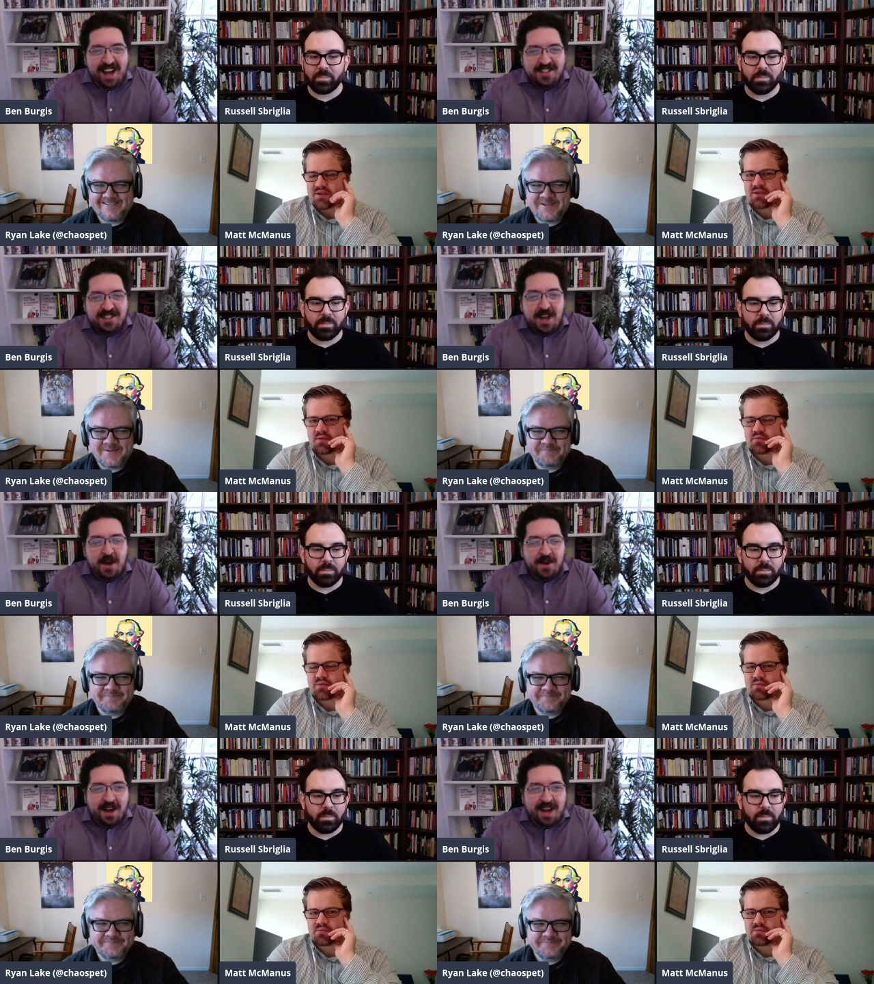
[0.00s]

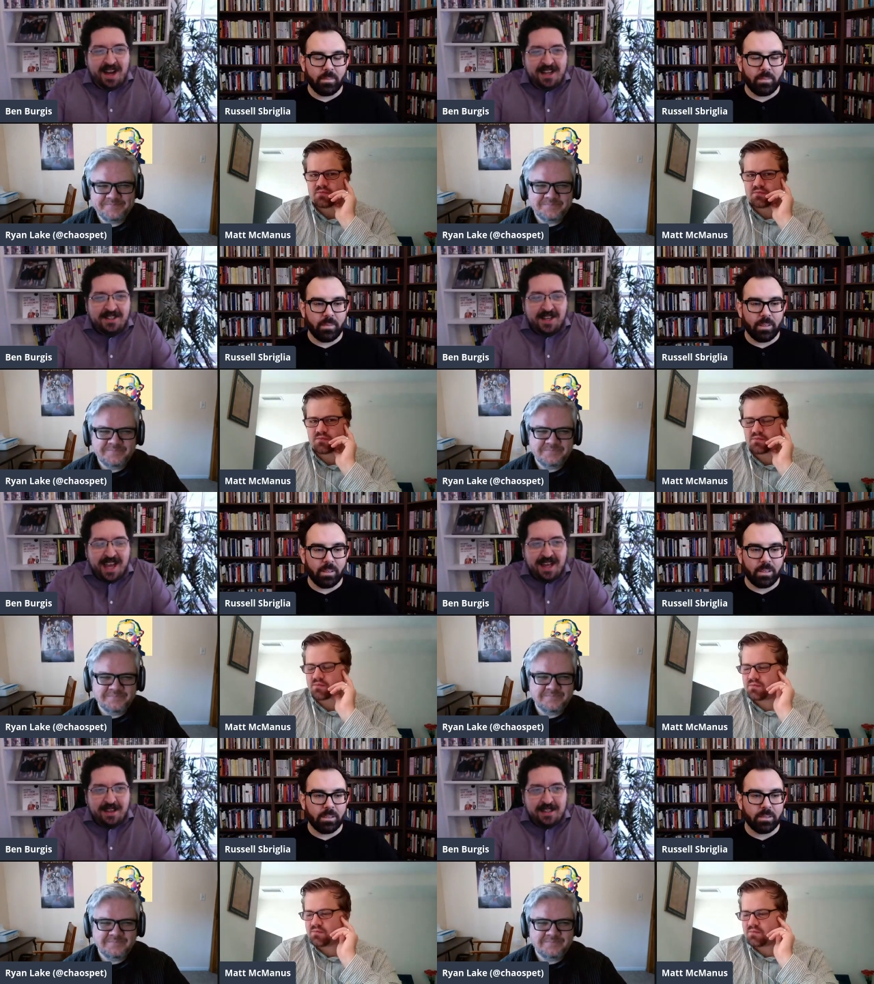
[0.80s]
Speaker 1: So
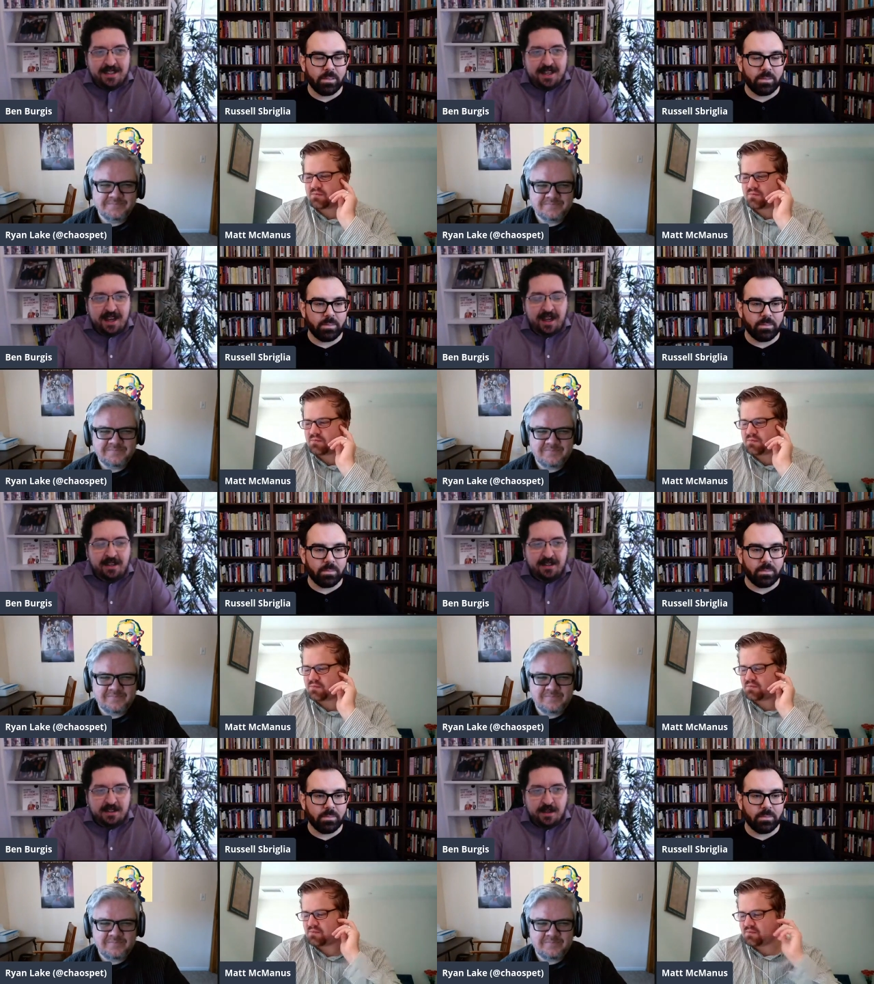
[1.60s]
yeah, let's
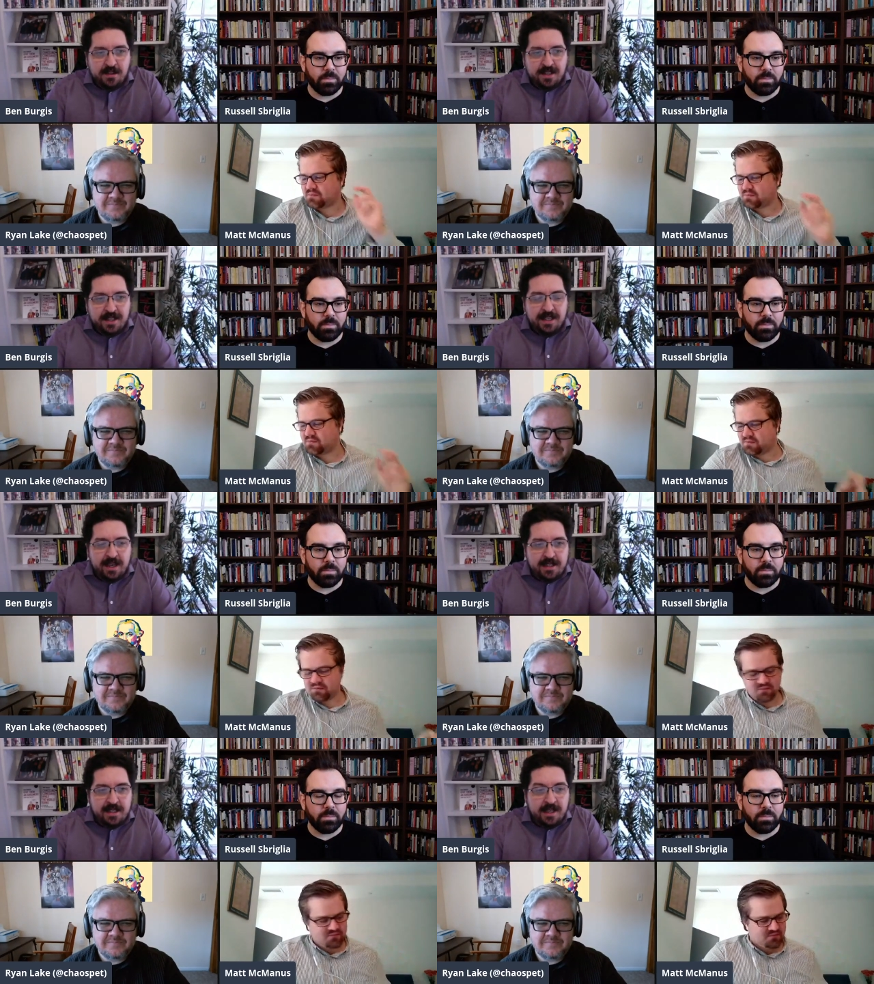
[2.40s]
let's get
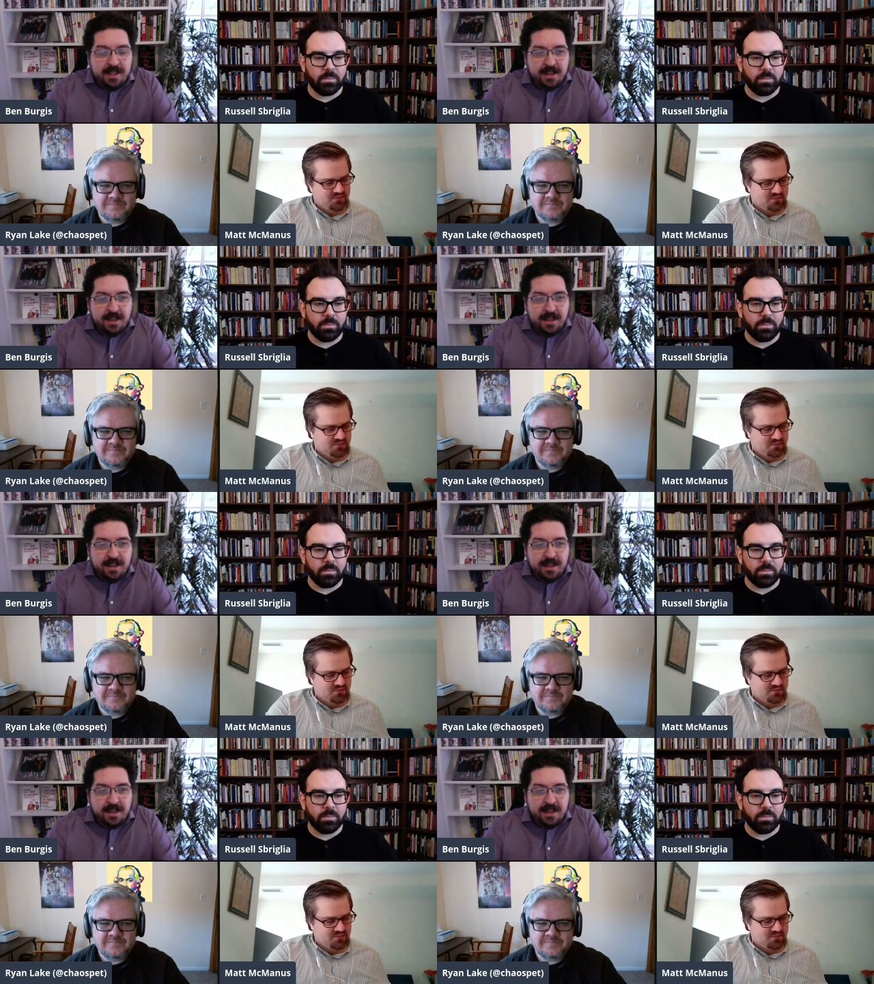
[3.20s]
into this.